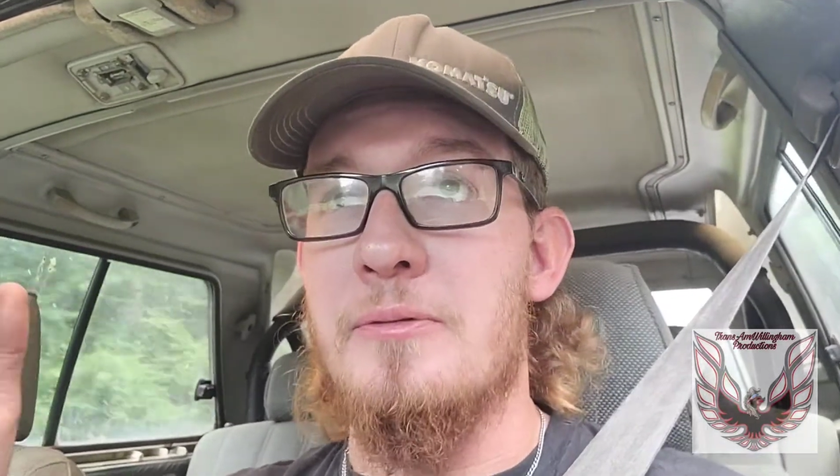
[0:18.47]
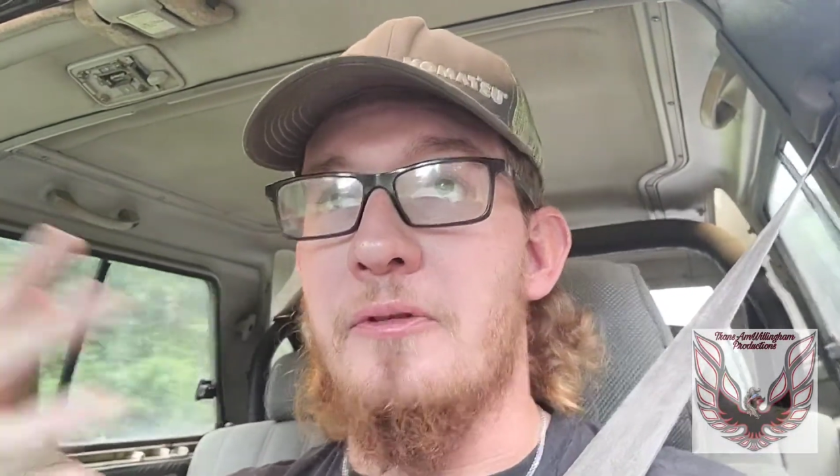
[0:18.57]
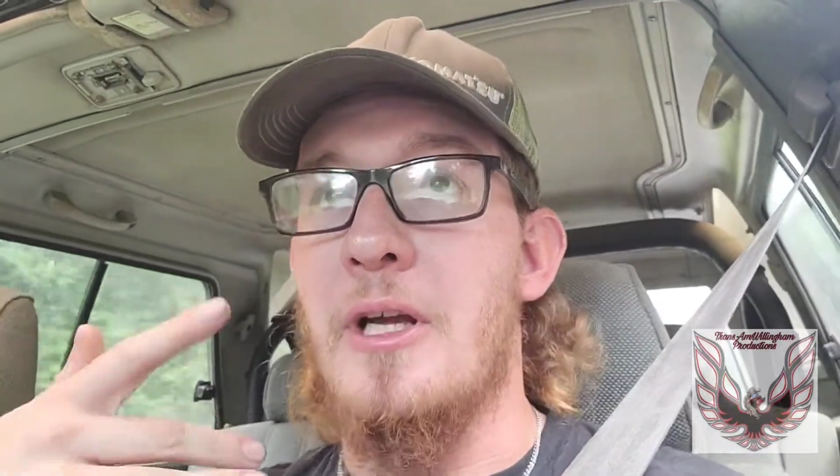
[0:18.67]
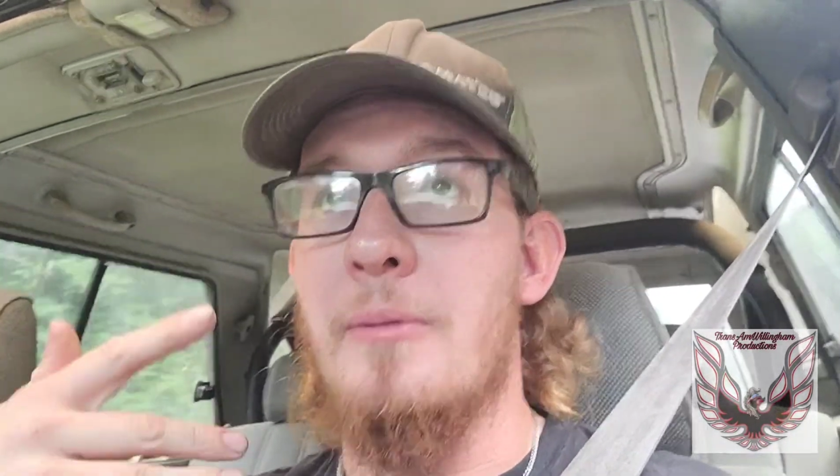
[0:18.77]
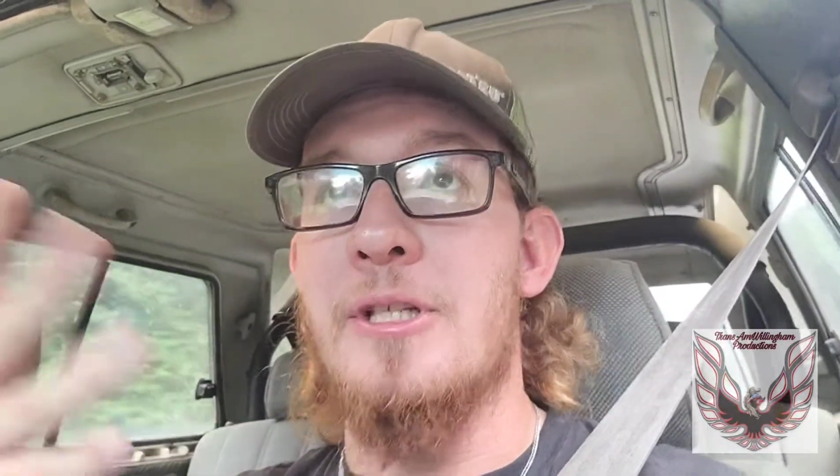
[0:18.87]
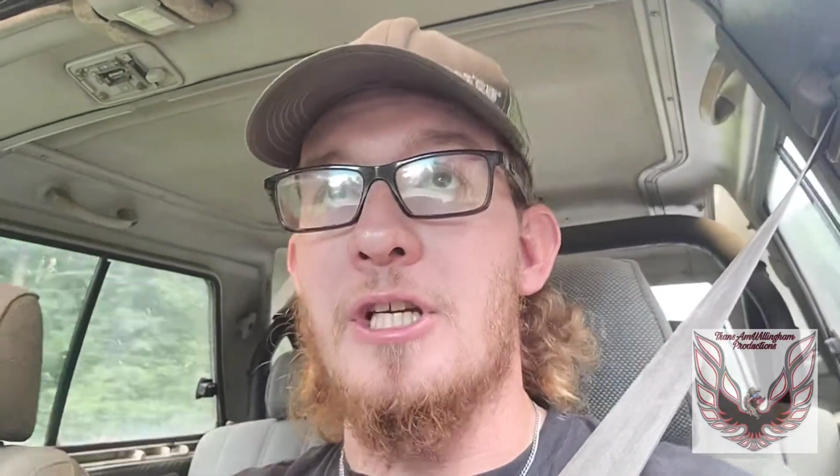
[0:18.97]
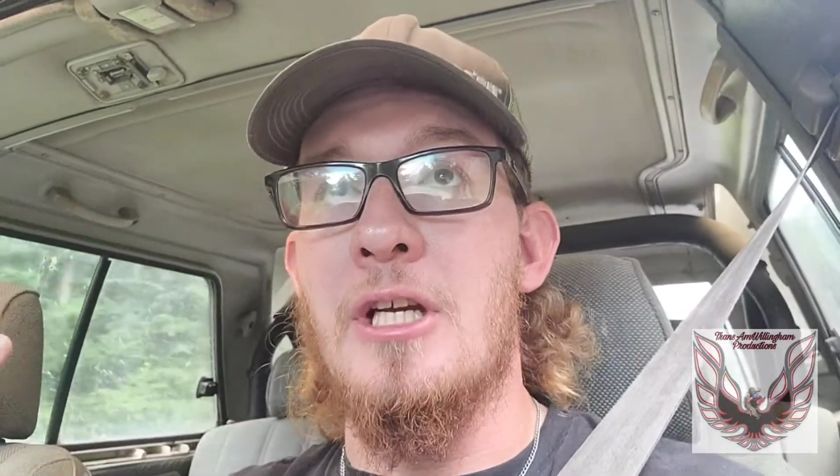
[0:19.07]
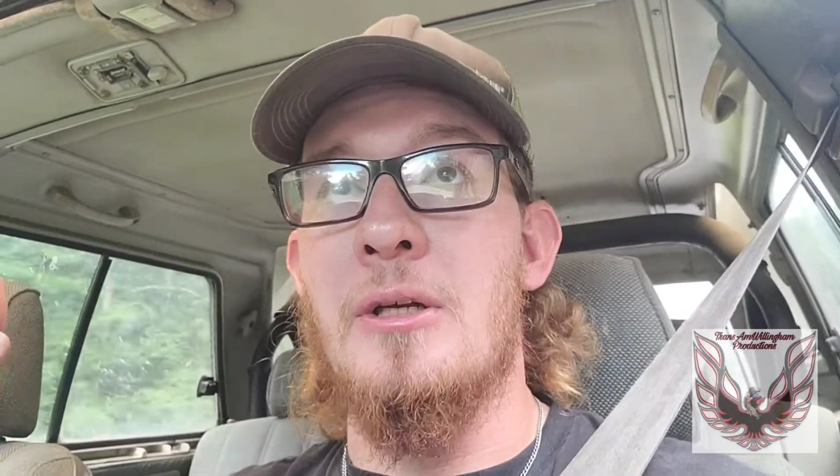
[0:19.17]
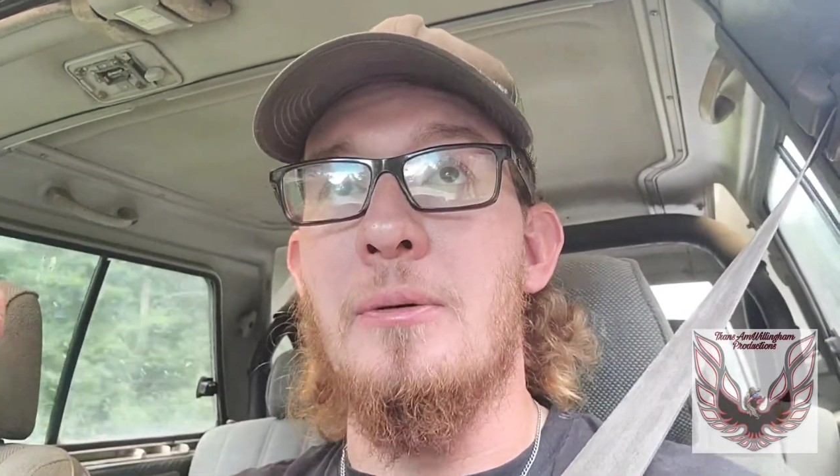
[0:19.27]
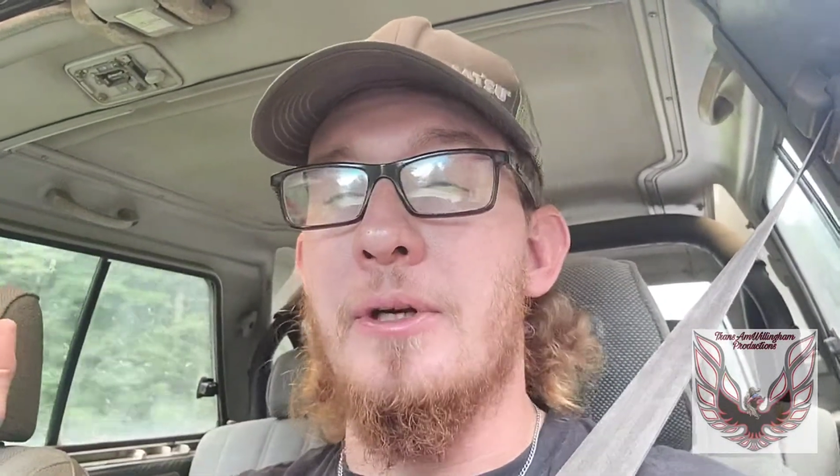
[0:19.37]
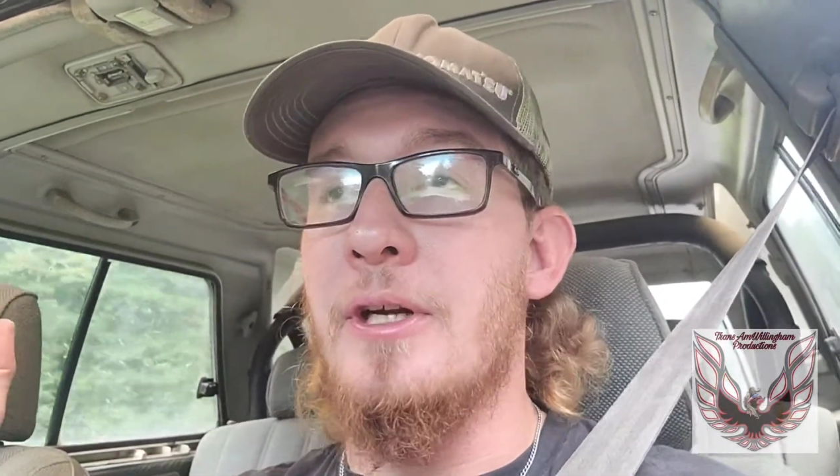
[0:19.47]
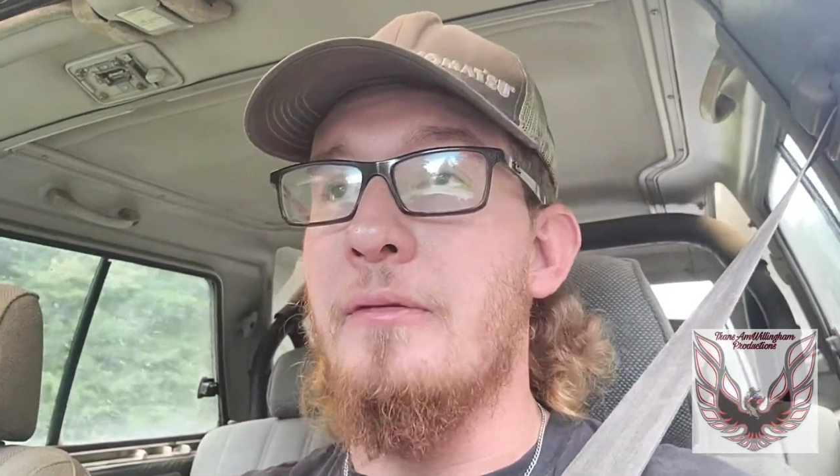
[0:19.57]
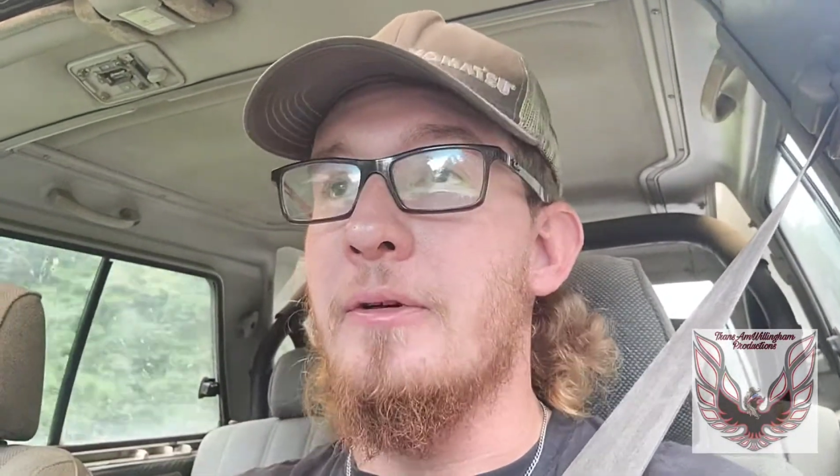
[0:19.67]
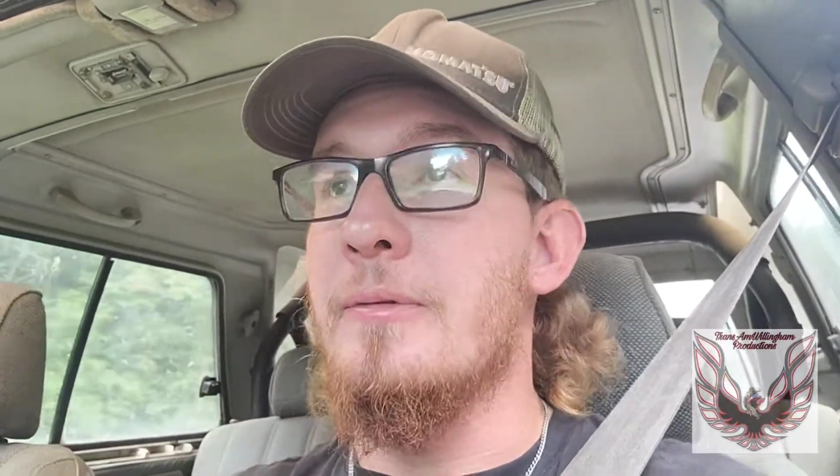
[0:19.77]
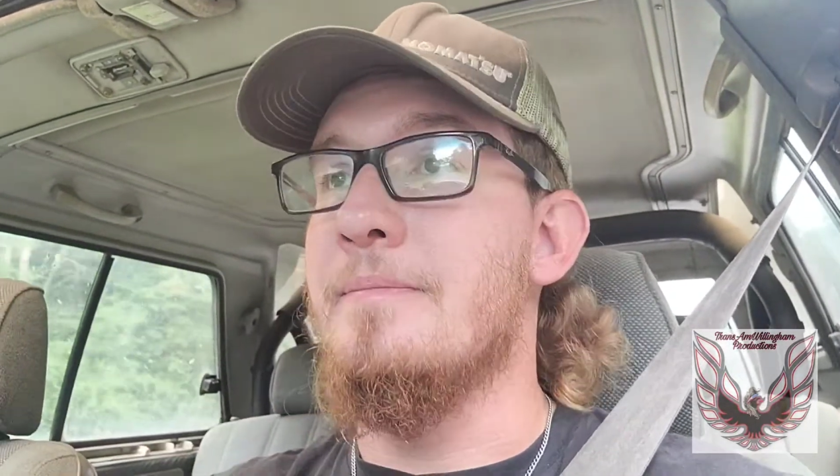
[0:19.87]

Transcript: follow my channel, whatever.